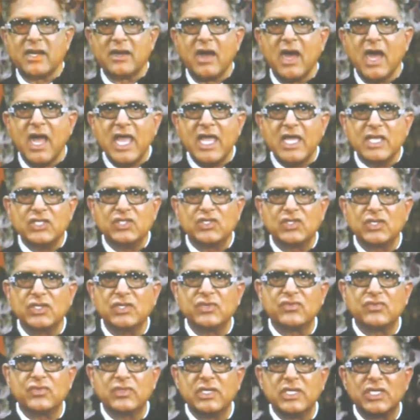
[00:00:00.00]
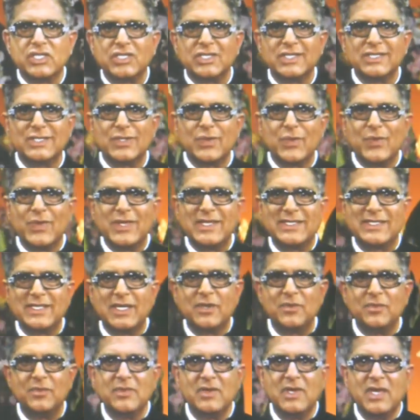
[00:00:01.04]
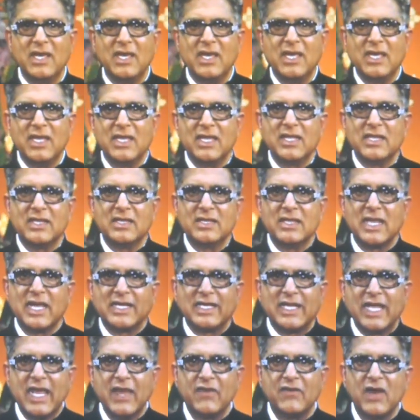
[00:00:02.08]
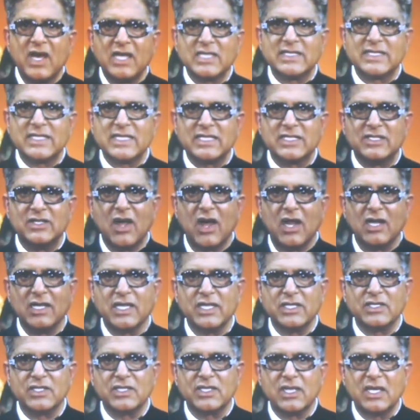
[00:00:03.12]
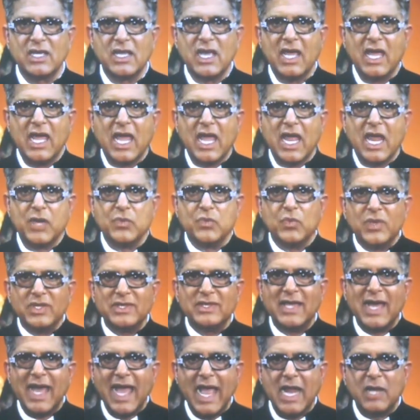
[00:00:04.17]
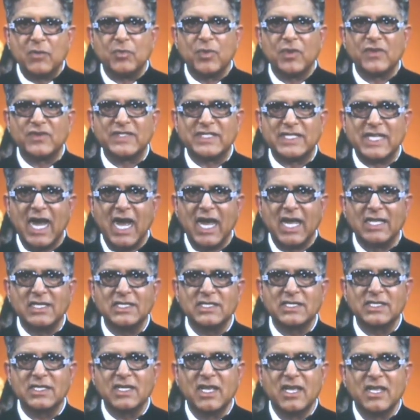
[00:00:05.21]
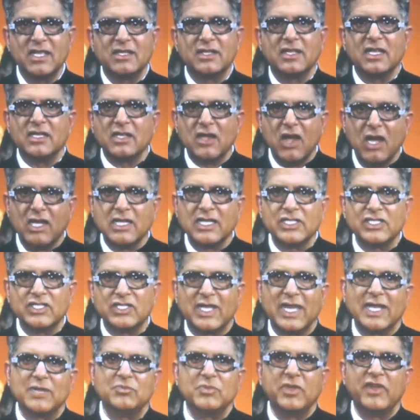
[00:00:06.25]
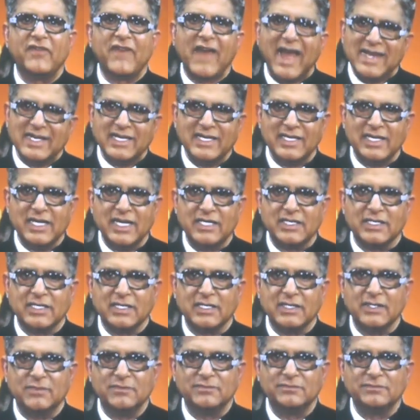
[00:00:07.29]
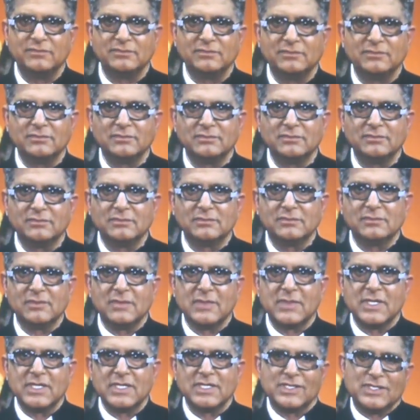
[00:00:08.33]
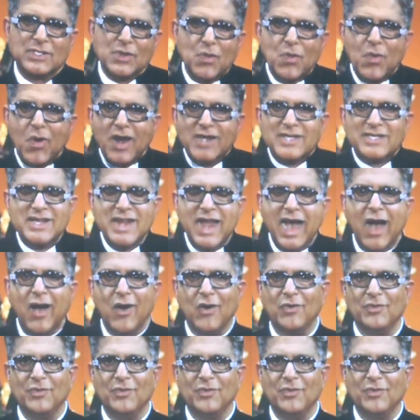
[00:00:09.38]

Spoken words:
are ancient traditions of wisdom that gave us this knowledge, and with the help of science, the knowledge can be validated. So what now?